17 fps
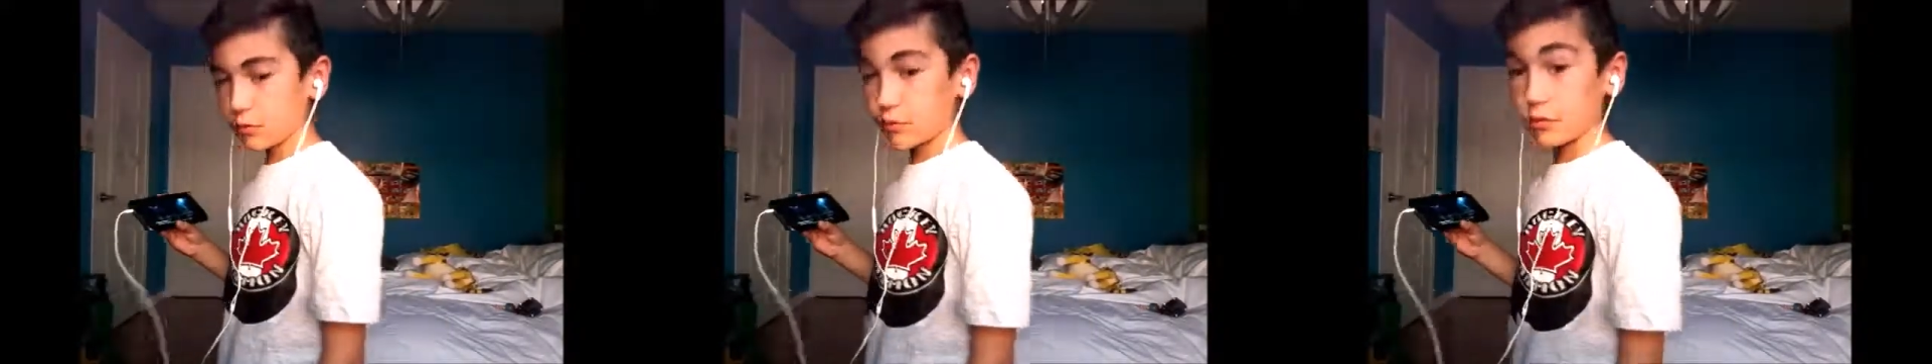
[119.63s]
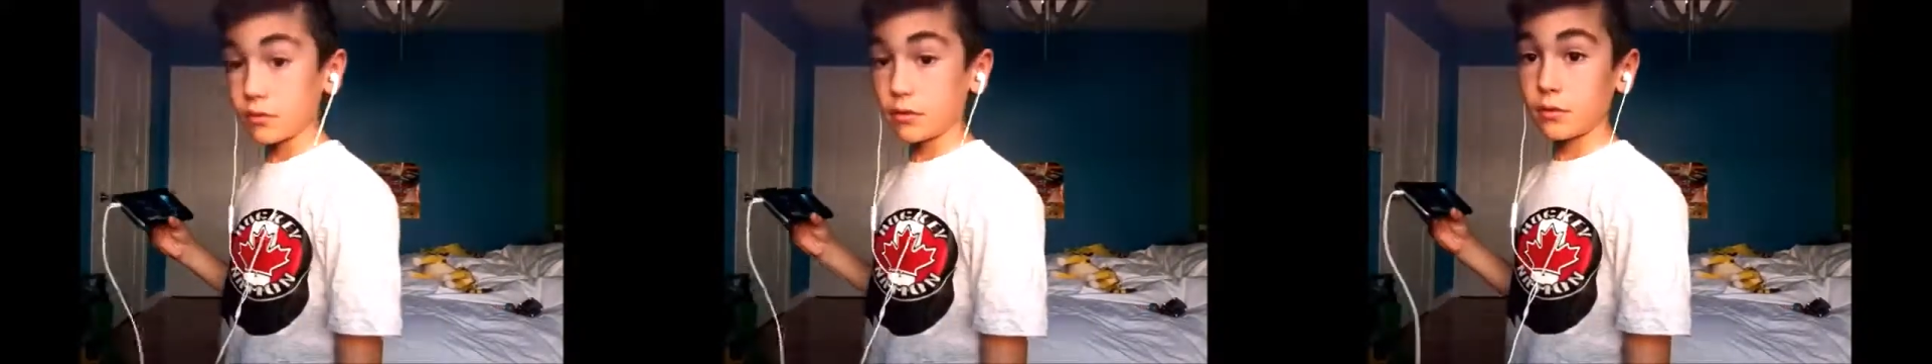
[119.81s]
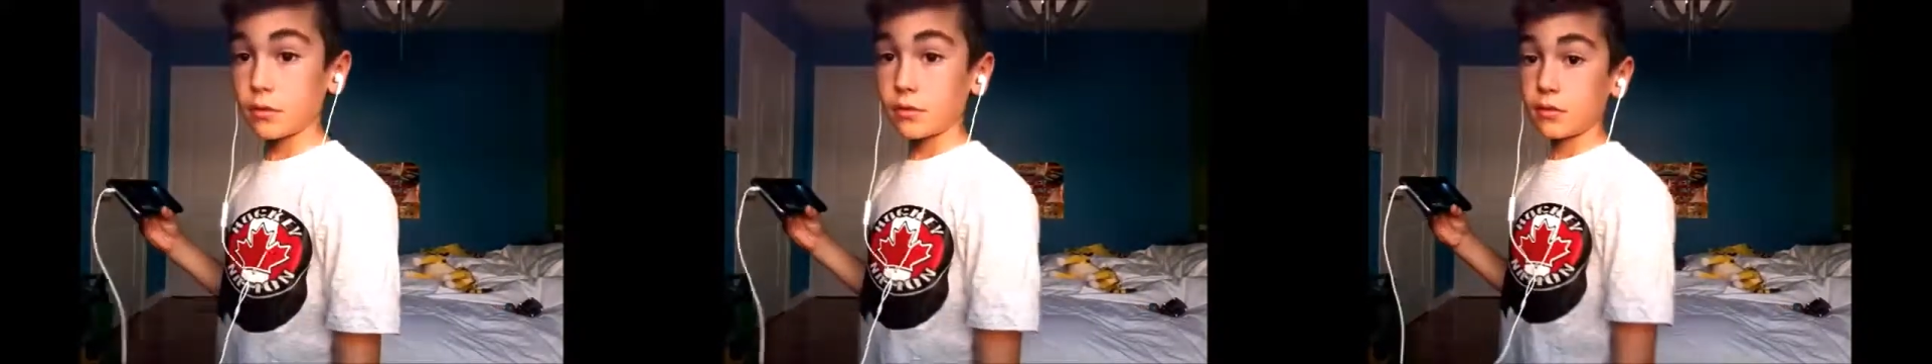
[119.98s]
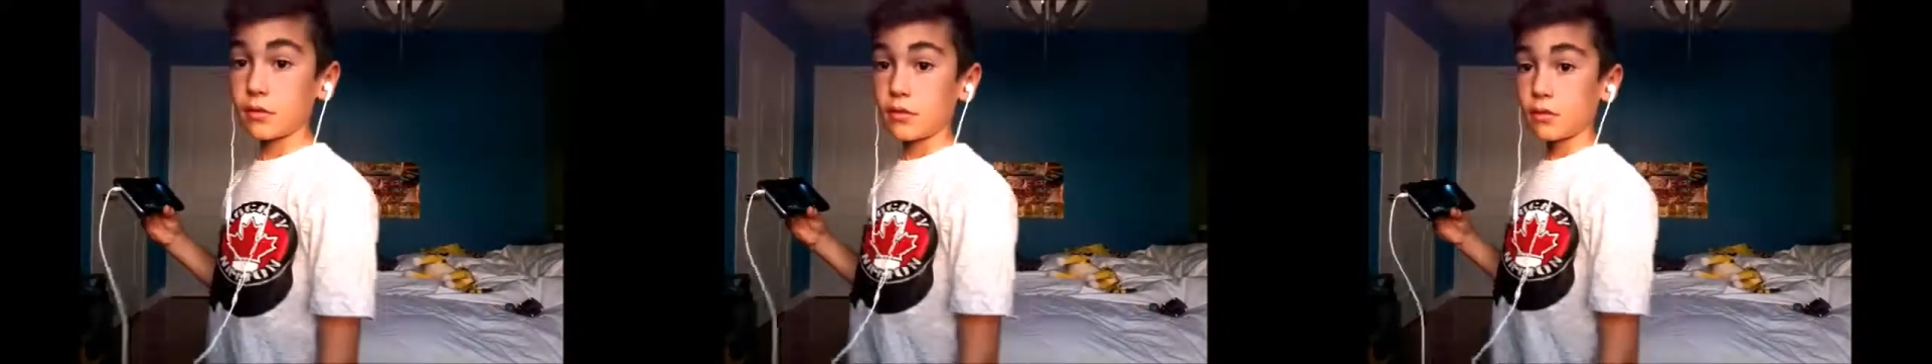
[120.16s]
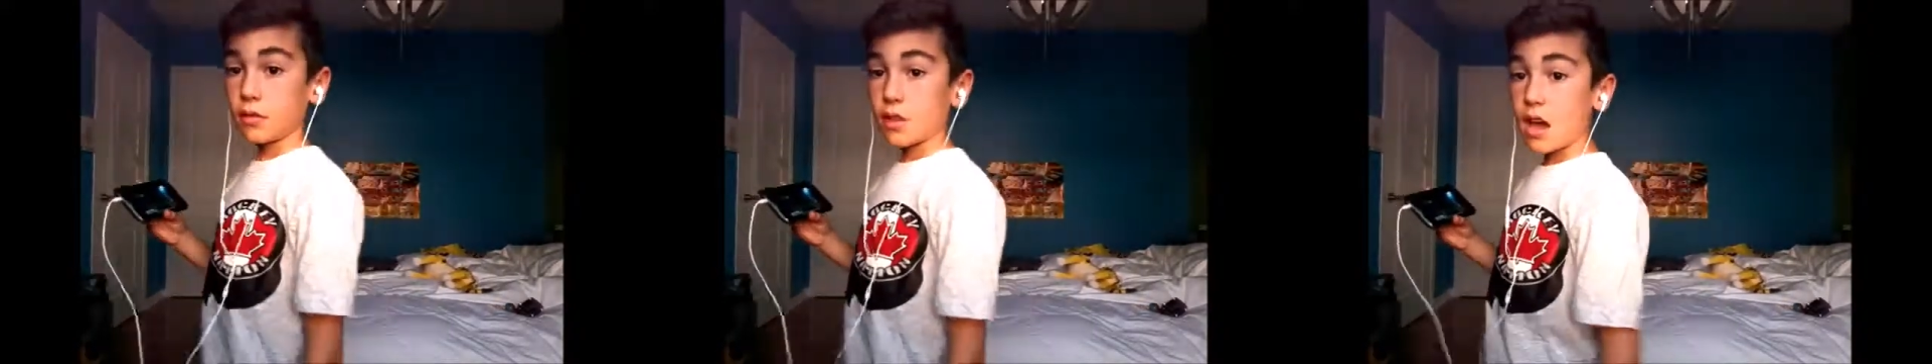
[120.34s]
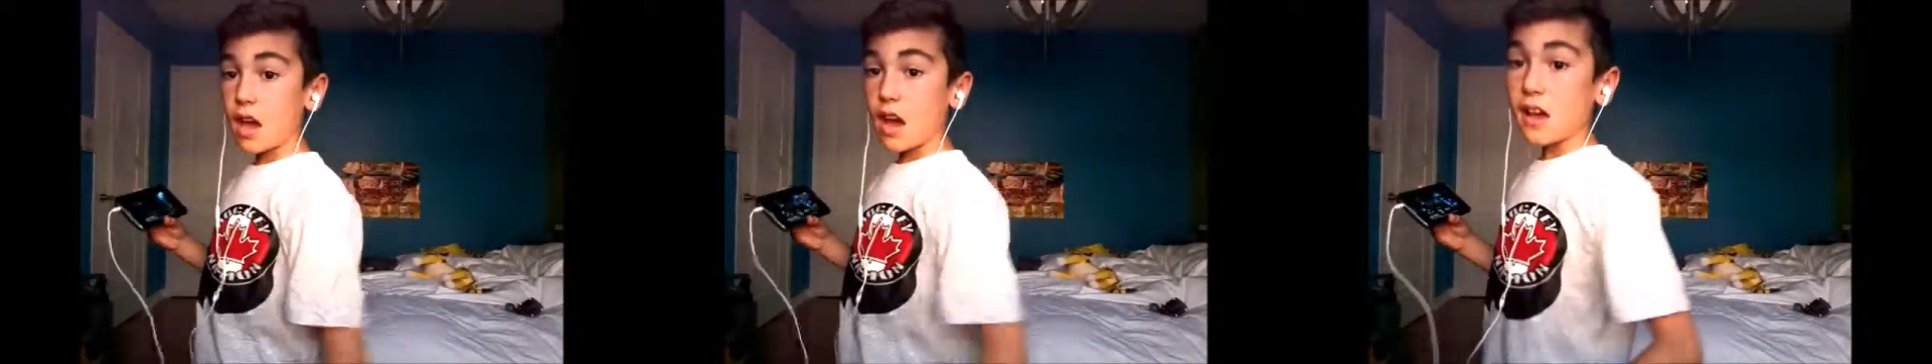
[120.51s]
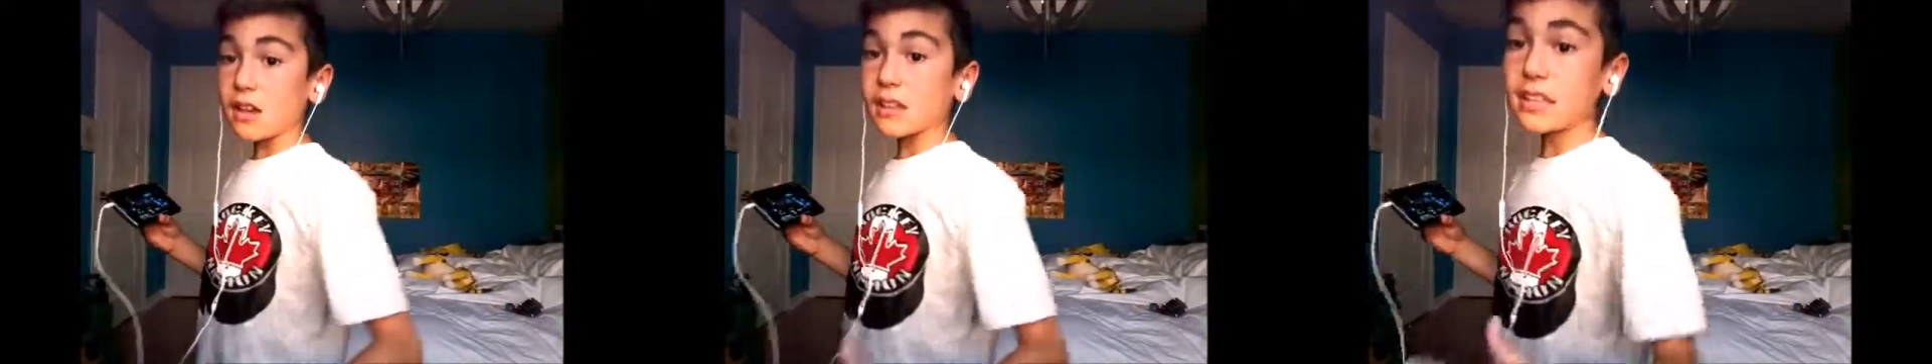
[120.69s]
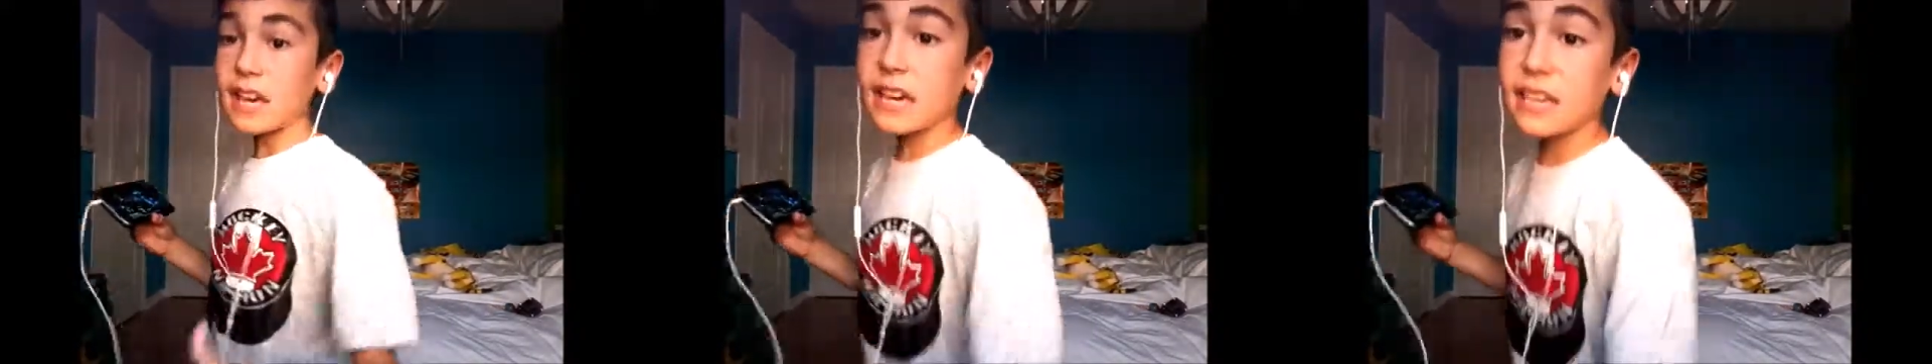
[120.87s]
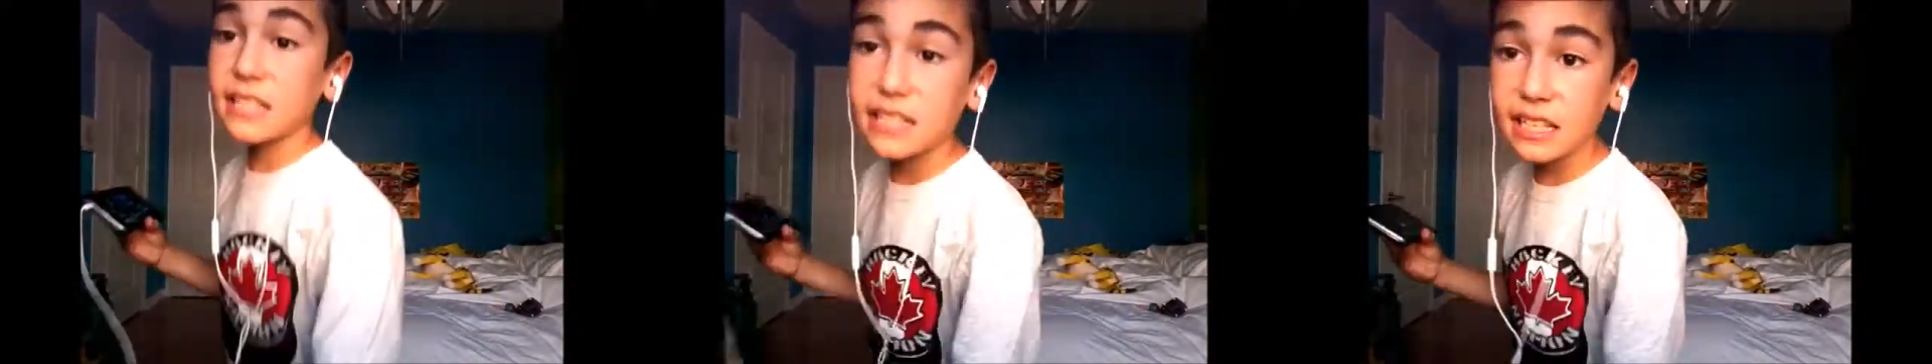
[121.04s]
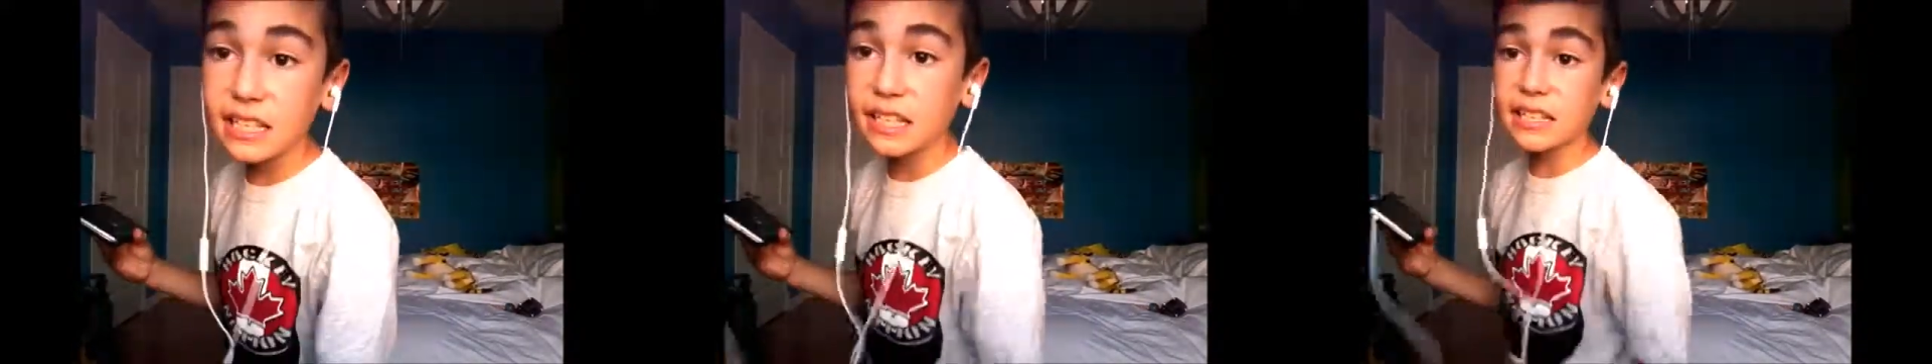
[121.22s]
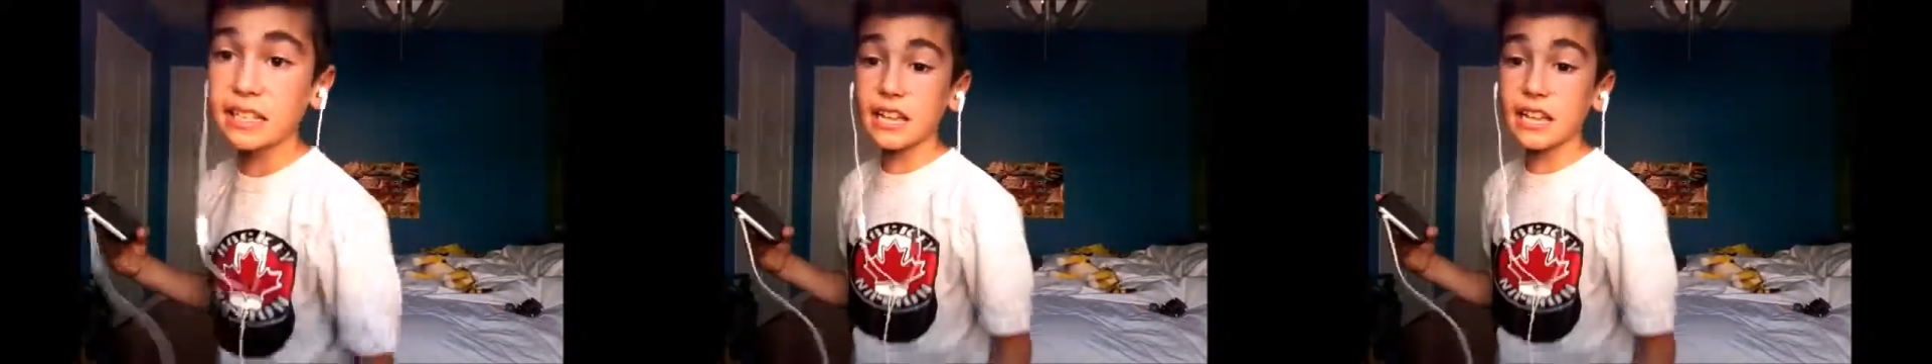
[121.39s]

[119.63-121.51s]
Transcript: A gang six,